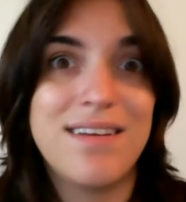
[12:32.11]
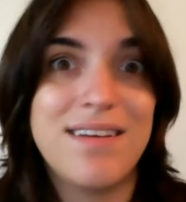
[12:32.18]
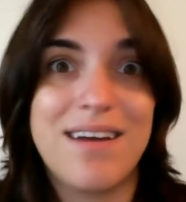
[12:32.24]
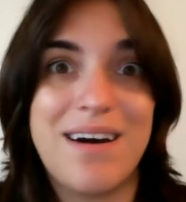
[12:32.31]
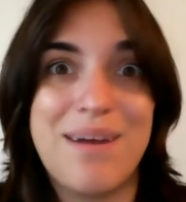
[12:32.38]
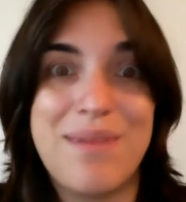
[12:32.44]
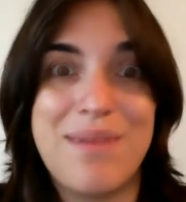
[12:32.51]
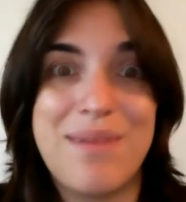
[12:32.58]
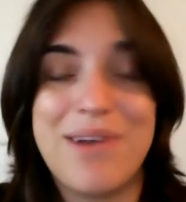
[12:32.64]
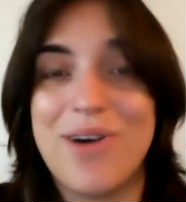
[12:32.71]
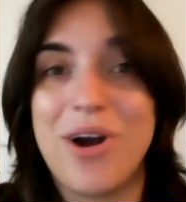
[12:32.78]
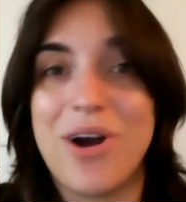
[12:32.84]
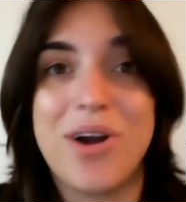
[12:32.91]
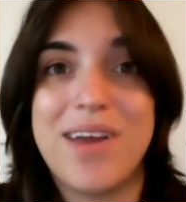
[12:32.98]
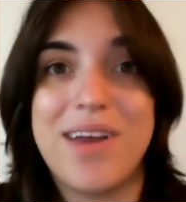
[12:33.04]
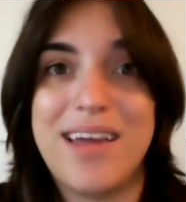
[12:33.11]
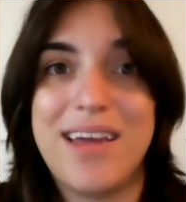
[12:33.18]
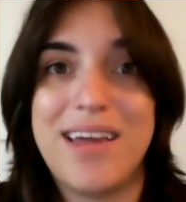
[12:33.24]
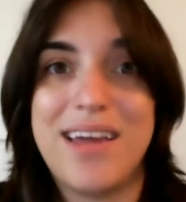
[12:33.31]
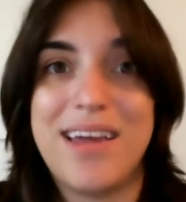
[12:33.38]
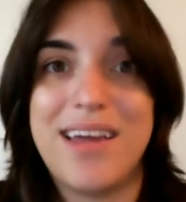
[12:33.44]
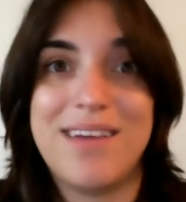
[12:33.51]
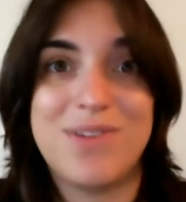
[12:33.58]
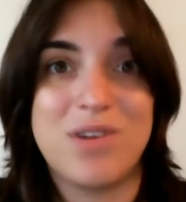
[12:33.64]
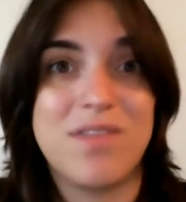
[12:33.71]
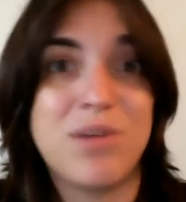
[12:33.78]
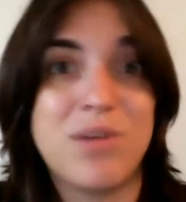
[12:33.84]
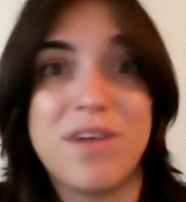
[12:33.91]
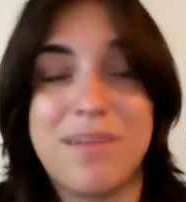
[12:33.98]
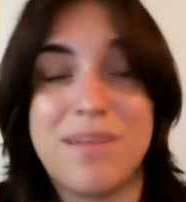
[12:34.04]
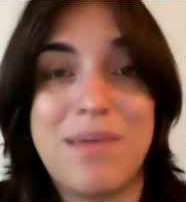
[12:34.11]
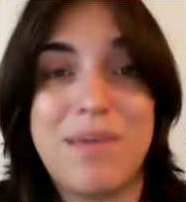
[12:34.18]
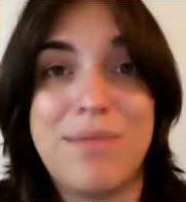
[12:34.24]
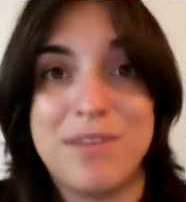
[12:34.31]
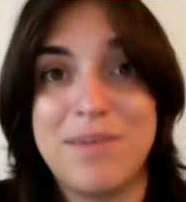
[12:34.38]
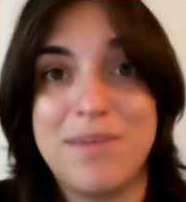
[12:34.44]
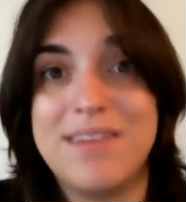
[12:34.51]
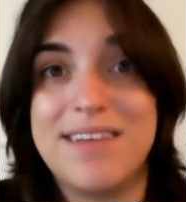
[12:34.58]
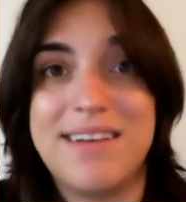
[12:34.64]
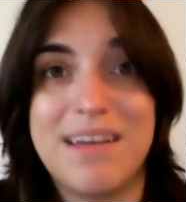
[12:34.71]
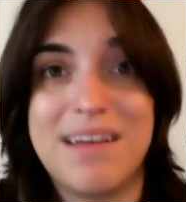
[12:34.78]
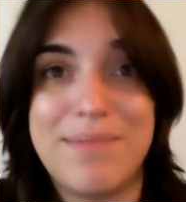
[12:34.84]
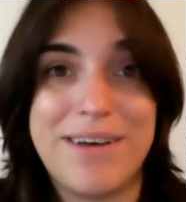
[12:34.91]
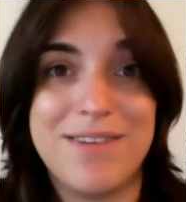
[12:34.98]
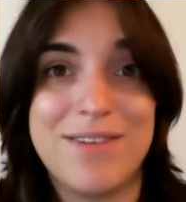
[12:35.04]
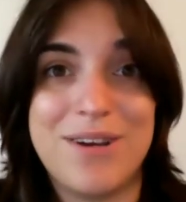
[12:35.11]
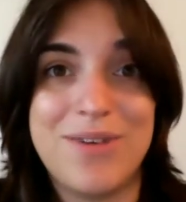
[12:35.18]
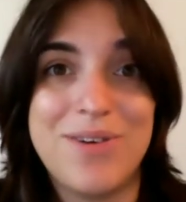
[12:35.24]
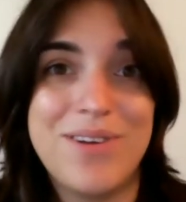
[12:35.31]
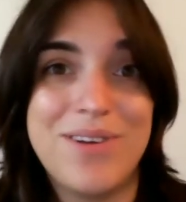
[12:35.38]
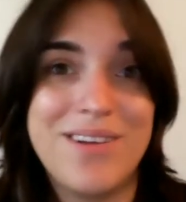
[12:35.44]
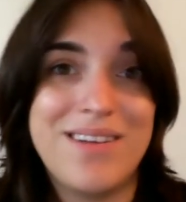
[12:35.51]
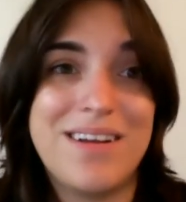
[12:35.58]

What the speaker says: and already sort of the perfect people to be sending mail to.